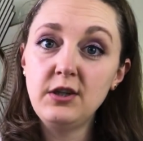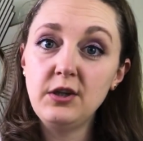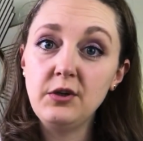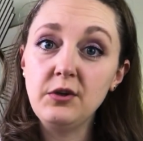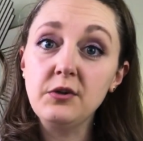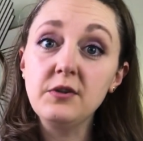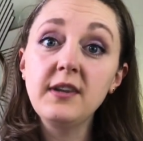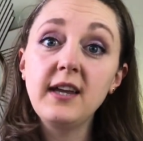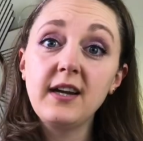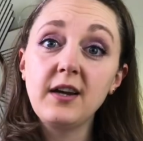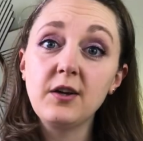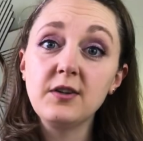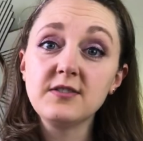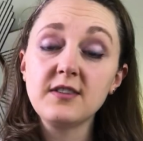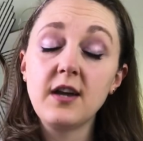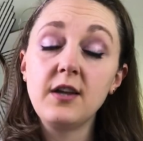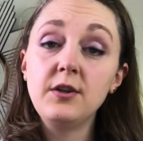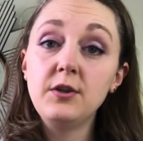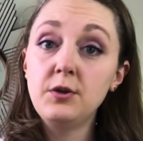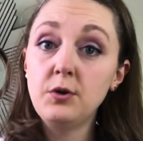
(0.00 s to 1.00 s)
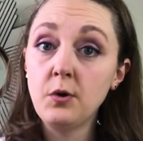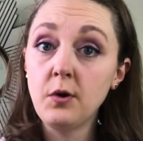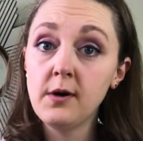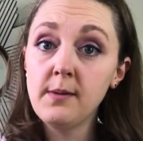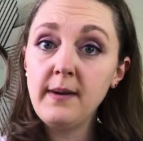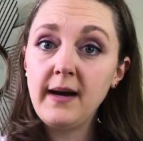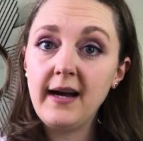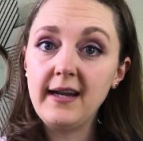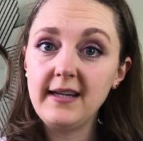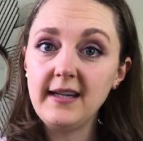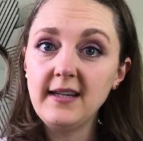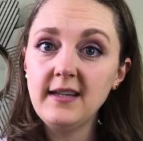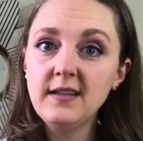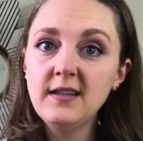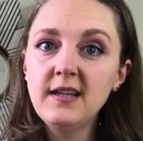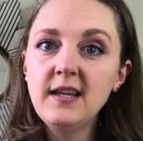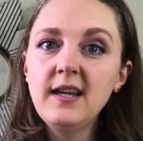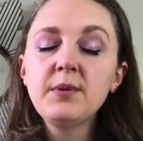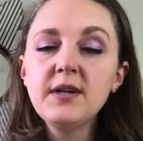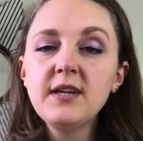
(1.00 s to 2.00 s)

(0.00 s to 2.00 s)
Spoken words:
you, that goes on your body.